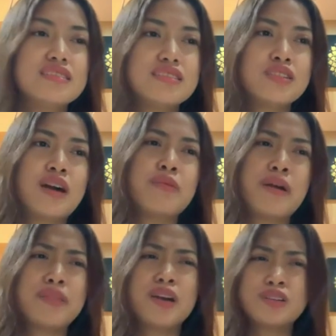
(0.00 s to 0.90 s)
So
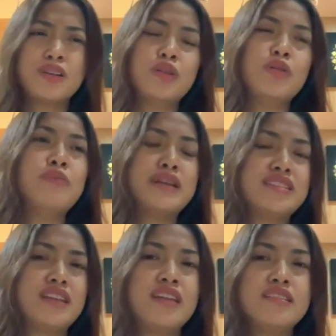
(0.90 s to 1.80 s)
I'm not gonna lower my
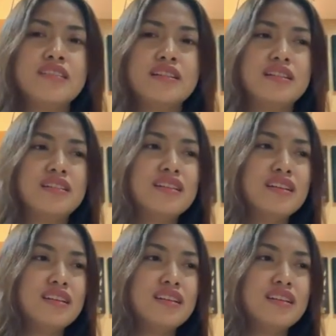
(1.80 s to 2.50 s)
standard and